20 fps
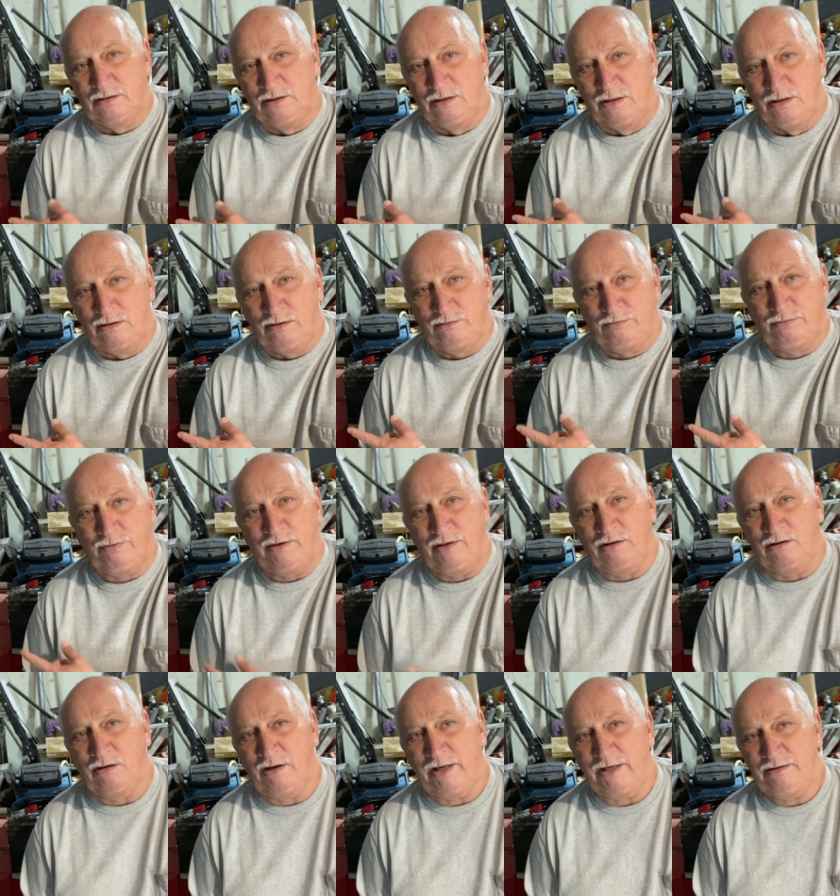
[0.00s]
free
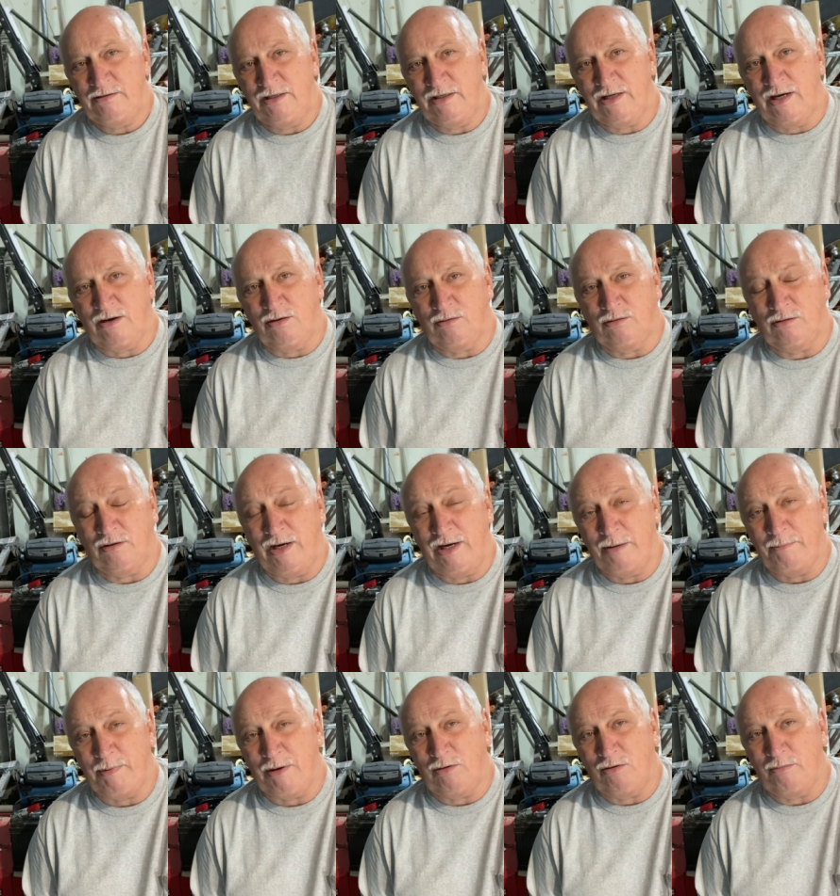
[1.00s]
little 18 amp hour